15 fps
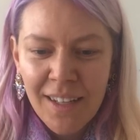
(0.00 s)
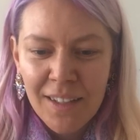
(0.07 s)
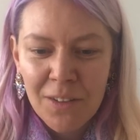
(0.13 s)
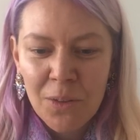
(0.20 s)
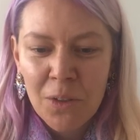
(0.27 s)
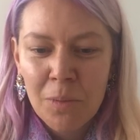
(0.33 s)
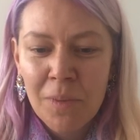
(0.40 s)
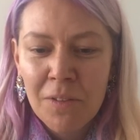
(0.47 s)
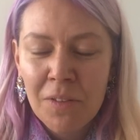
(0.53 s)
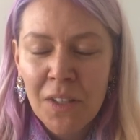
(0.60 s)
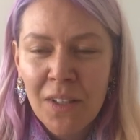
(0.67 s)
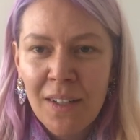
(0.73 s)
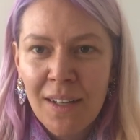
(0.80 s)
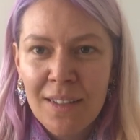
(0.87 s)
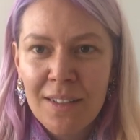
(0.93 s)
thought it would be
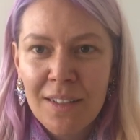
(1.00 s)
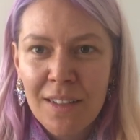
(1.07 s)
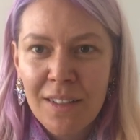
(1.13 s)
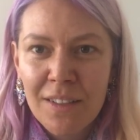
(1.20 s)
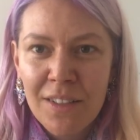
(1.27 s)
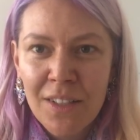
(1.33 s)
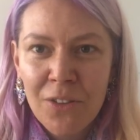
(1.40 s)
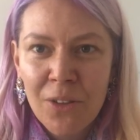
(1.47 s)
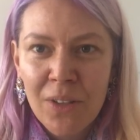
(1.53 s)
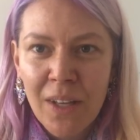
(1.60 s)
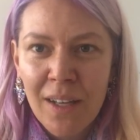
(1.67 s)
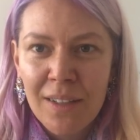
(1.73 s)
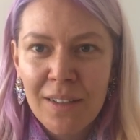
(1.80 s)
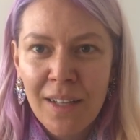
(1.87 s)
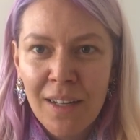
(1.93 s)
really nice to continue
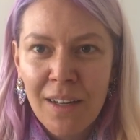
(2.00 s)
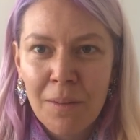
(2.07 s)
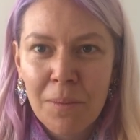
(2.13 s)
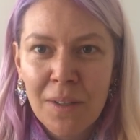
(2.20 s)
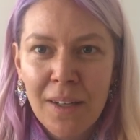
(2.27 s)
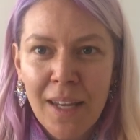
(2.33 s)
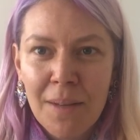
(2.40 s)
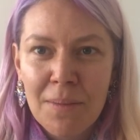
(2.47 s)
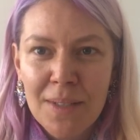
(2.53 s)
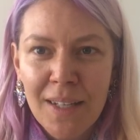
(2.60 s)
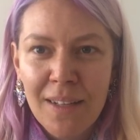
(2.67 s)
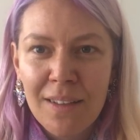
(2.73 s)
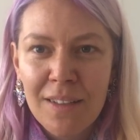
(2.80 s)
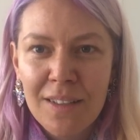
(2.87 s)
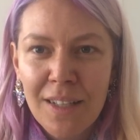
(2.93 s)
that and get up and keep
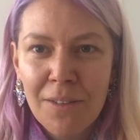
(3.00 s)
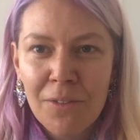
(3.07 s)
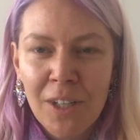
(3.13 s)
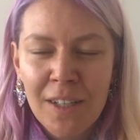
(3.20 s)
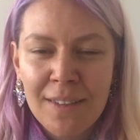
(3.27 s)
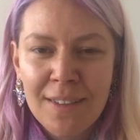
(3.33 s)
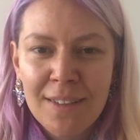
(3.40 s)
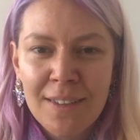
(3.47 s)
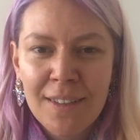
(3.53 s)
seeing the sunrise.